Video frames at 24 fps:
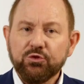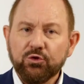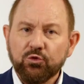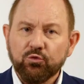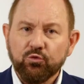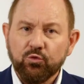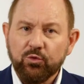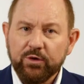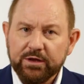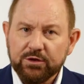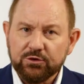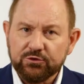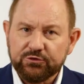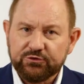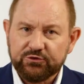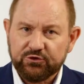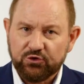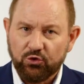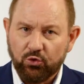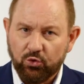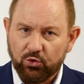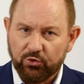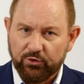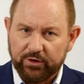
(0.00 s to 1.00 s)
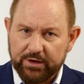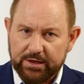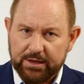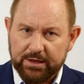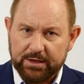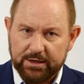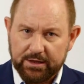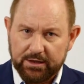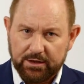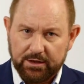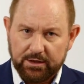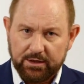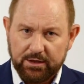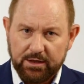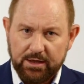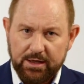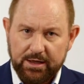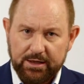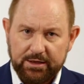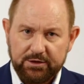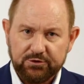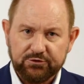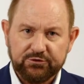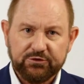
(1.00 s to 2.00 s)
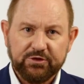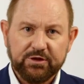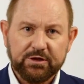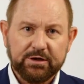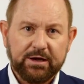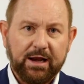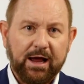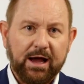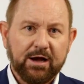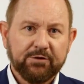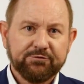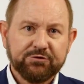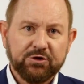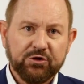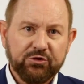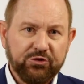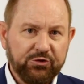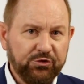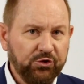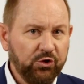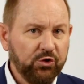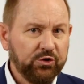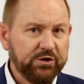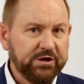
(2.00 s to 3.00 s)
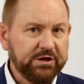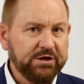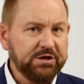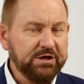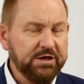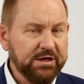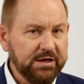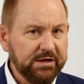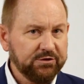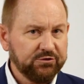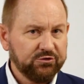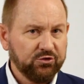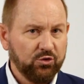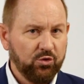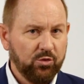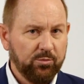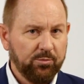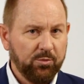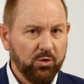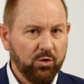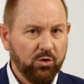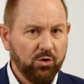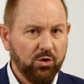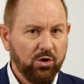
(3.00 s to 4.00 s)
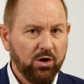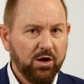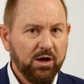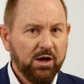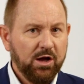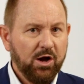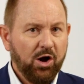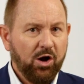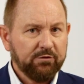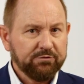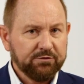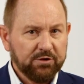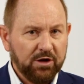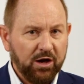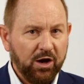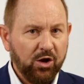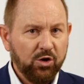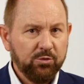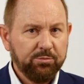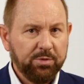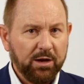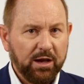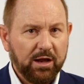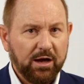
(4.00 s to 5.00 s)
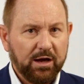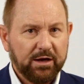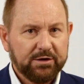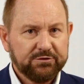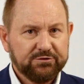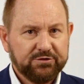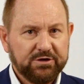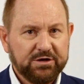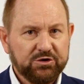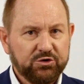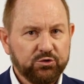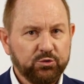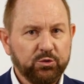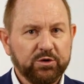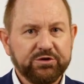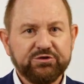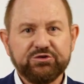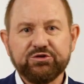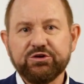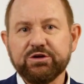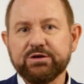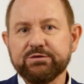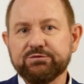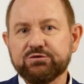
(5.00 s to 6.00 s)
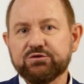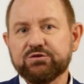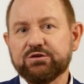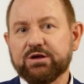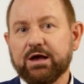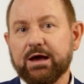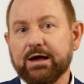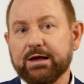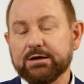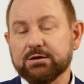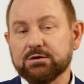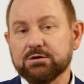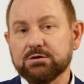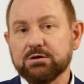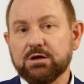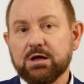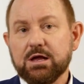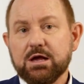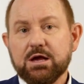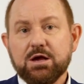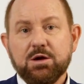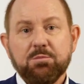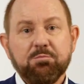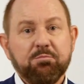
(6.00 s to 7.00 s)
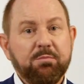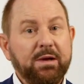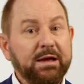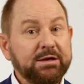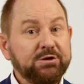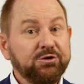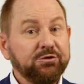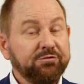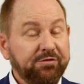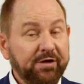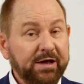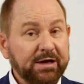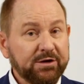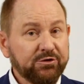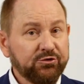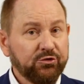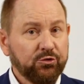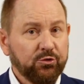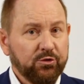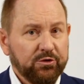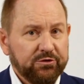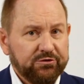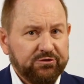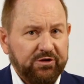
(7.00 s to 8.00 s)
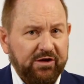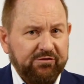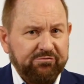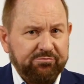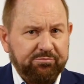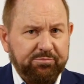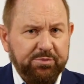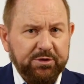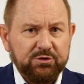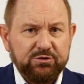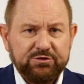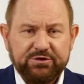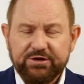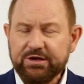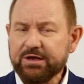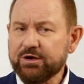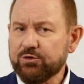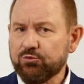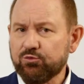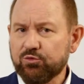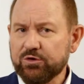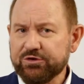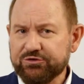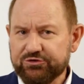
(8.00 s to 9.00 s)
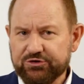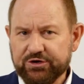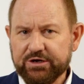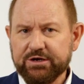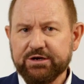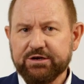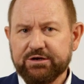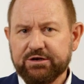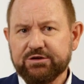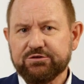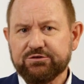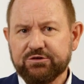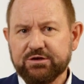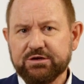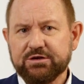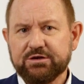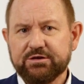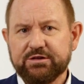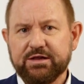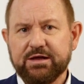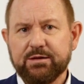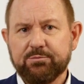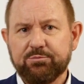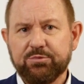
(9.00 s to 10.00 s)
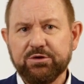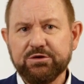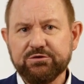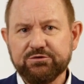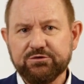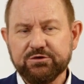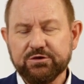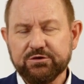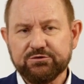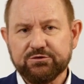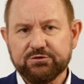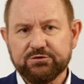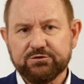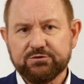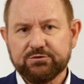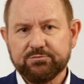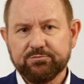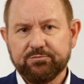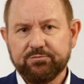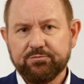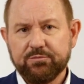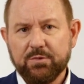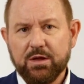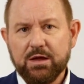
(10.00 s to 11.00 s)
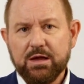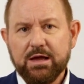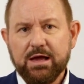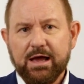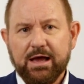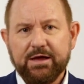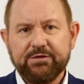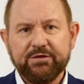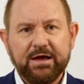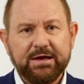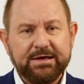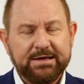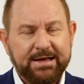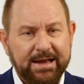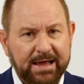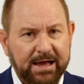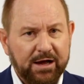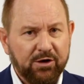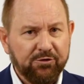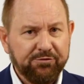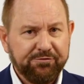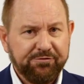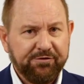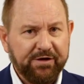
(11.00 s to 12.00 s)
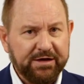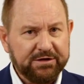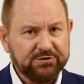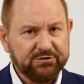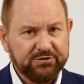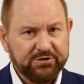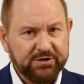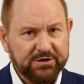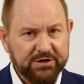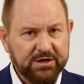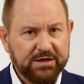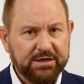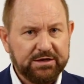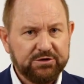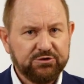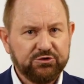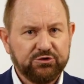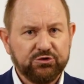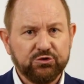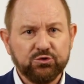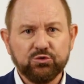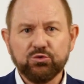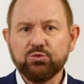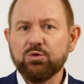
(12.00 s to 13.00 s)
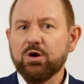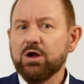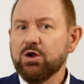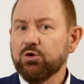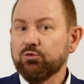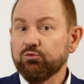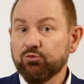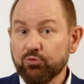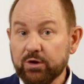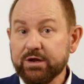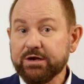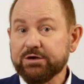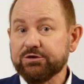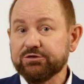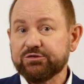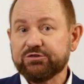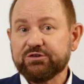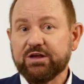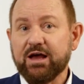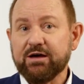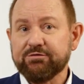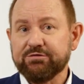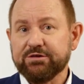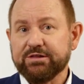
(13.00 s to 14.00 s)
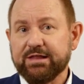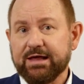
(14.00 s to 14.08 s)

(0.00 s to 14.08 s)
The real story here is that after 30 years or more of globalizing to achieve scale, Manufacturers have built in rigidities into their businesses, and they now face the need to rediscover